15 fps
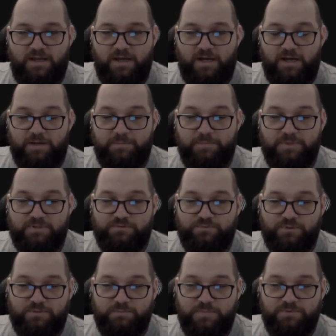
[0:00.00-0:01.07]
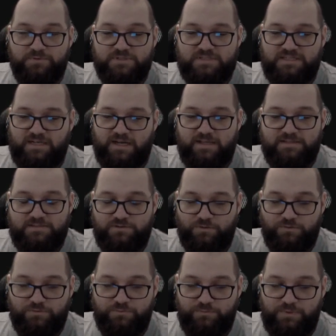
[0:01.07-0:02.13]
But with Mirror's
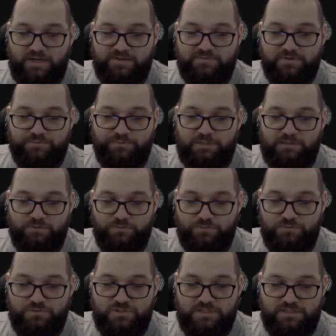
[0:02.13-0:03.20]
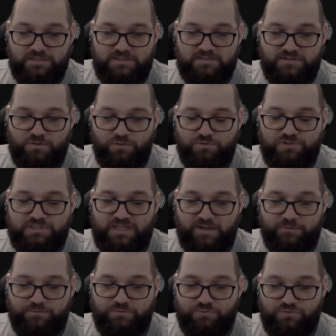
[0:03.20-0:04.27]
Grindstone, whenever we lose and this goes
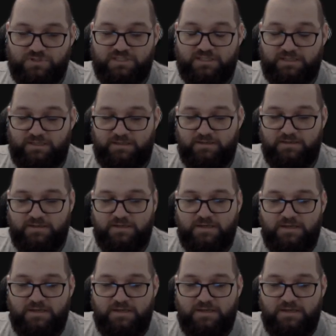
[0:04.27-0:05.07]
down to 3,